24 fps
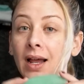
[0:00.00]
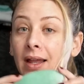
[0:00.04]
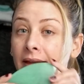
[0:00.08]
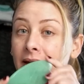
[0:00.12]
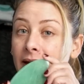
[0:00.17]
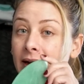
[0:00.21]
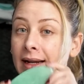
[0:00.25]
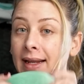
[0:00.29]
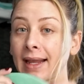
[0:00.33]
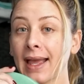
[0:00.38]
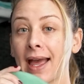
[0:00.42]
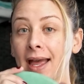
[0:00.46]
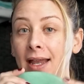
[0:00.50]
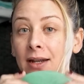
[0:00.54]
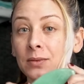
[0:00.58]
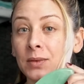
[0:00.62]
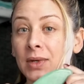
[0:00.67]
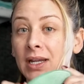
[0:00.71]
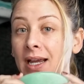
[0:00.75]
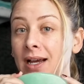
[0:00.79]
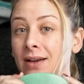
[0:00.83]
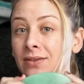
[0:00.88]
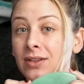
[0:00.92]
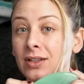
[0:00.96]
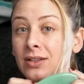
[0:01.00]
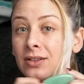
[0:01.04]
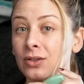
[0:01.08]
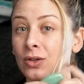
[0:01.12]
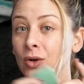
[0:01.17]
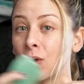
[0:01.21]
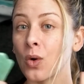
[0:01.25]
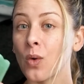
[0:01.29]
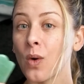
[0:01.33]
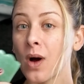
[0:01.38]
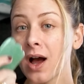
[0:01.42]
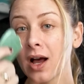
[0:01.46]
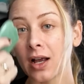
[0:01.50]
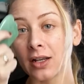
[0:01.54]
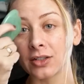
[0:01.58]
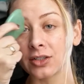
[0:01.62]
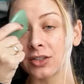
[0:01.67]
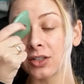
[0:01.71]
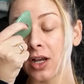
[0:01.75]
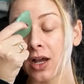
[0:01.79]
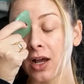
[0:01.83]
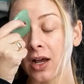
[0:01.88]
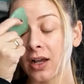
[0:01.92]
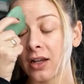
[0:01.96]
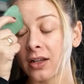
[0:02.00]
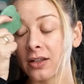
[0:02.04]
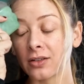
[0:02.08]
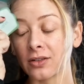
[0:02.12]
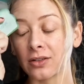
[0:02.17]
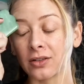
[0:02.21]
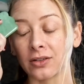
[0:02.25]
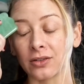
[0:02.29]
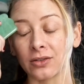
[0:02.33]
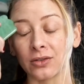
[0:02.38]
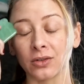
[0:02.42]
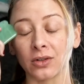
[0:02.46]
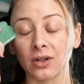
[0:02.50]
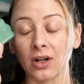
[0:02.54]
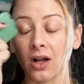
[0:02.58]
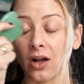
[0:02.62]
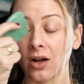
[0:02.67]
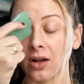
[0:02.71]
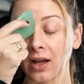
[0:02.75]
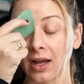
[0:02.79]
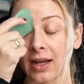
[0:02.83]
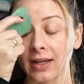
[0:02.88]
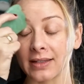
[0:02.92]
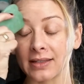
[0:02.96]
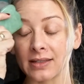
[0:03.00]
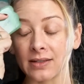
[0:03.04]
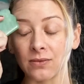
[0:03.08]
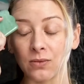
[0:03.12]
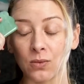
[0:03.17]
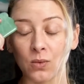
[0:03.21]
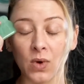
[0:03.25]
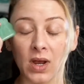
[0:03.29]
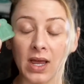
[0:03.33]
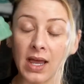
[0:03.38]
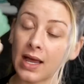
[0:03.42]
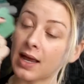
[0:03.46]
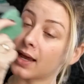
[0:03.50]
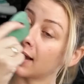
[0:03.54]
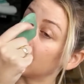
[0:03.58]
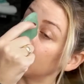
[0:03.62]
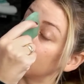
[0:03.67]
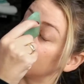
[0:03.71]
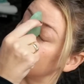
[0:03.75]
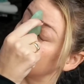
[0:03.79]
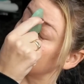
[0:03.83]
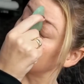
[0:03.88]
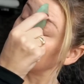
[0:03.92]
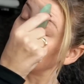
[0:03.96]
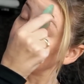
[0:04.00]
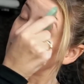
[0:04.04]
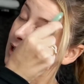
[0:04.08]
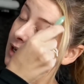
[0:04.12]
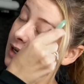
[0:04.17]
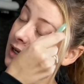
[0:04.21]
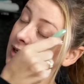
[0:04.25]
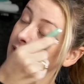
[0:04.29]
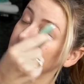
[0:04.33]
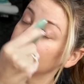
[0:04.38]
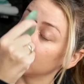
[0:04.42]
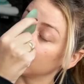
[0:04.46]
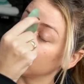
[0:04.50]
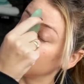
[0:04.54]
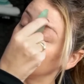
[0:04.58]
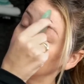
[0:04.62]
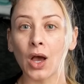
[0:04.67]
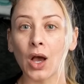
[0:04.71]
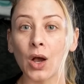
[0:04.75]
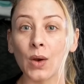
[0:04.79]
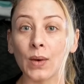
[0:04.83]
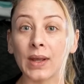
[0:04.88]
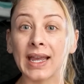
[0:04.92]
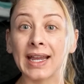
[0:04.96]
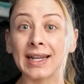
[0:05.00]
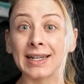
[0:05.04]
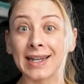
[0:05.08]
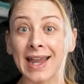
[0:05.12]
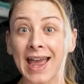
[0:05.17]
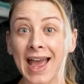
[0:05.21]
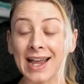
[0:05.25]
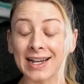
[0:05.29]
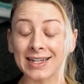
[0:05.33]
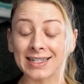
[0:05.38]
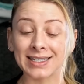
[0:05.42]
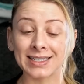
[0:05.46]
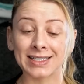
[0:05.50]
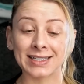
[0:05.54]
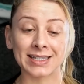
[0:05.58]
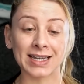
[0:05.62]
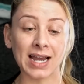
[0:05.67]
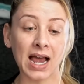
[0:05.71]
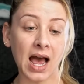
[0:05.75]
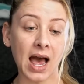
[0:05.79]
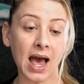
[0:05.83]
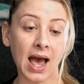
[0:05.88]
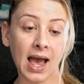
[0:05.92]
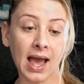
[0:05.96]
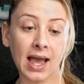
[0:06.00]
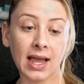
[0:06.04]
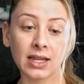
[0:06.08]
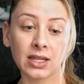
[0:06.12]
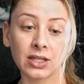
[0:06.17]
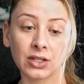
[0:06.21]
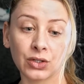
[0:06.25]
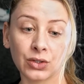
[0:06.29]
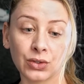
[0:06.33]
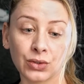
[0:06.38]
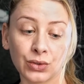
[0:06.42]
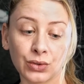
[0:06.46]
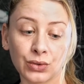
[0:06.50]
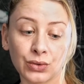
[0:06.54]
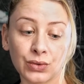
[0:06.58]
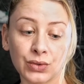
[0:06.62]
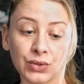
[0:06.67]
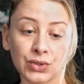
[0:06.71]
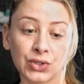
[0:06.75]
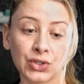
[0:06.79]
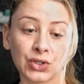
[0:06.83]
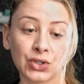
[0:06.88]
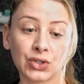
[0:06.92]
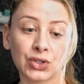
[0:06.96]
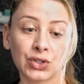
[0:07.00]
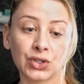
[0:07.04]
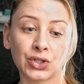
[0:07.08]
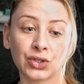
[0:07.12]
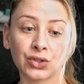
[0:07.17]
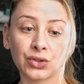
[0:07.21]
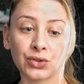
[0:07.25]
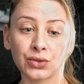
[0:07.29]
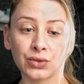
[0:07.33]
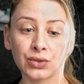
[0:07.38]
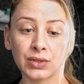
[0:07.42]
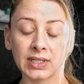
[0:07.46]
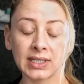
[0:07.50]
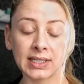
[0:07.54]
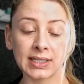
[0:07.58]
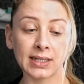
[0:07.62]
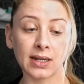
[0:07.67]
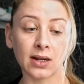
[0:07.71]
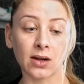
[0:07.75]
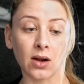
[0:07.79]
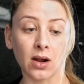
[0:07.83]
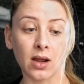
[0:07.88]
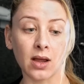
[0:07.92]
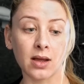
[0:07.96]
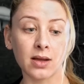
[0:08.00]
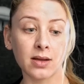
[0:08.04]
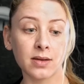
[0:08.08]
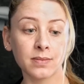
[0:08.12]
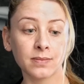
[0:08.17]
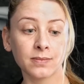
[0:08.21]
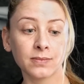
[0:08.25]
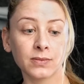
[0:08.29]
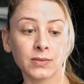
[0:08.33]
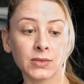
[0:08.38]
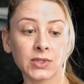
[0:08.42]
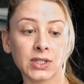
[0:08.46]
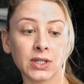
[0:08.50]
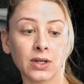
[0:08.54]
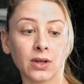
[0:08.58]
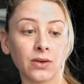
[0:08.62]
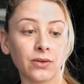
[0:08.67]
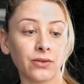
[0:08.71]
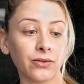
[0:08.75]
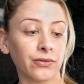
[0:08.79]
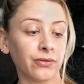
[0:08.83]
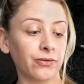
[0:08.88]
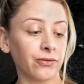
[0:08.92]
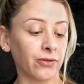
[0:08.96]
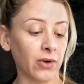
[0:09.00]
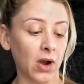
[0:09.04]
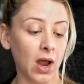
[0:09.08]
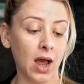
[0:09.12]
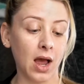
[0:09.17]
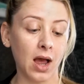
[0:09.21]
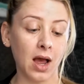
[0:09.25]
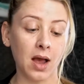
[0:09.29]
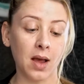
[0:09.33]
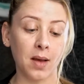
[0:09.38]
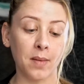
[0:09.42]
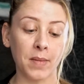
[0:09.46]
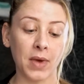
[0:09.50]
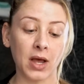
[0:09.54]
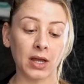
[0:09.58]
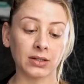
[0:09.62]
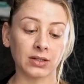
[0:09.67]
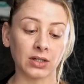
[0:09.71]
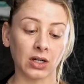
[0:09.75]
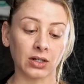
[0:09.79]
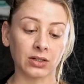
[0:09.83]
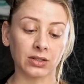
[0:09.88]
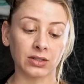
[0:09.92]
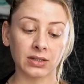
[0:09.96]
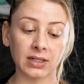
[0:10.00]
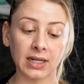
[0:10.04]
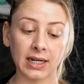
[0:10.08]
And then again, we have the little gua sha. You can do it all kinds of ways, right? Okay, next, I use 2 serums from Dr.